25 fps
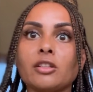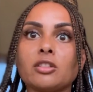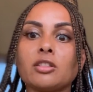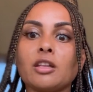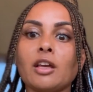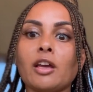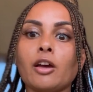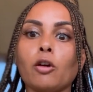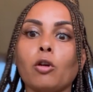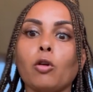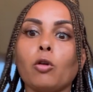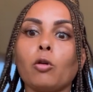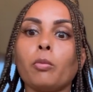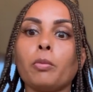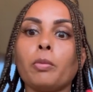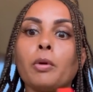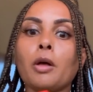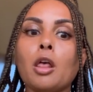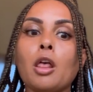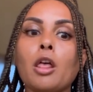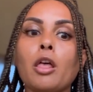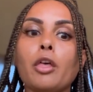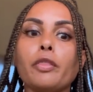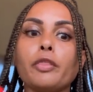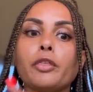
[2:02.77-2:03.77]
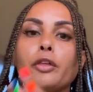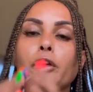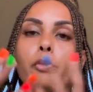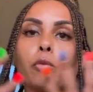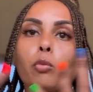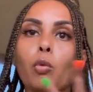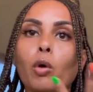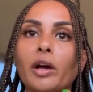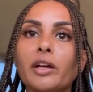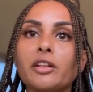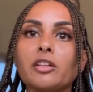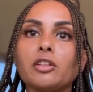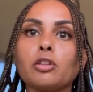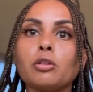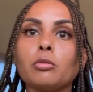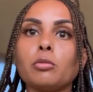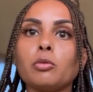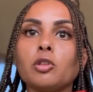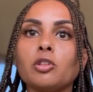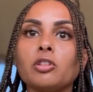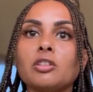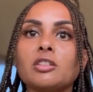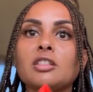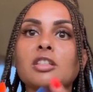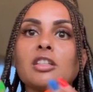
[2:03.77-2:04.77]
to help the wider
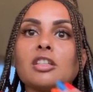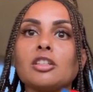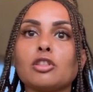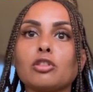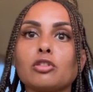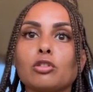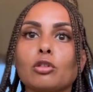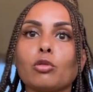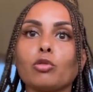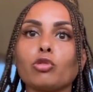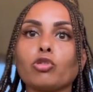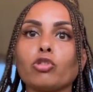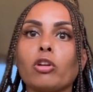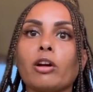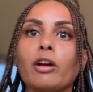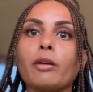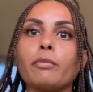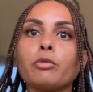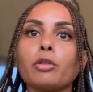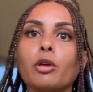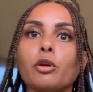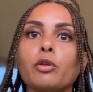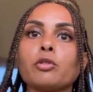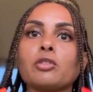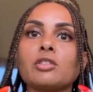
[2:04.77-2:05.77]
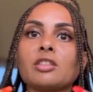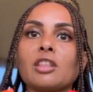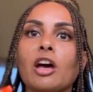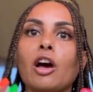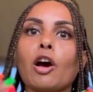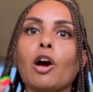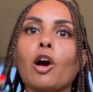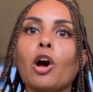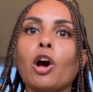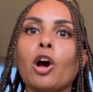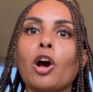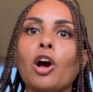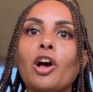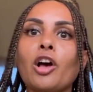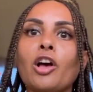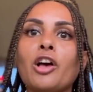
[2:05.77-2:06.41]
community, the soul tribe, those that are,